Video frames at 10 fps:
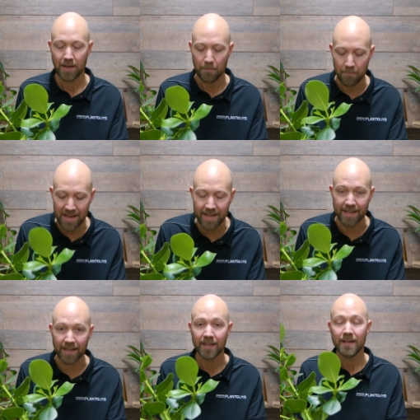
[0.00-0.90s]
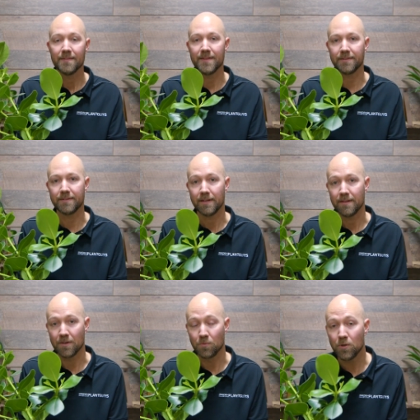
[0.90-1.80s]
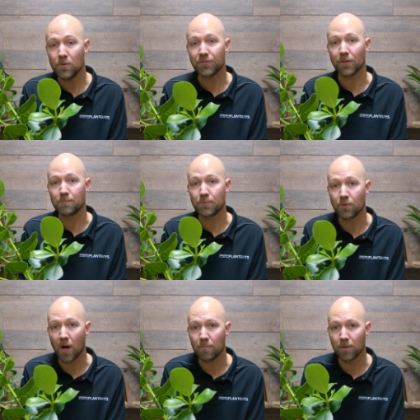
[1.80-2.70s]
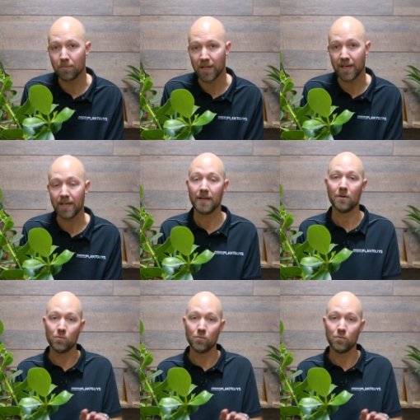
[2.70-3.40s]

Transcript: meaning that the roots are probably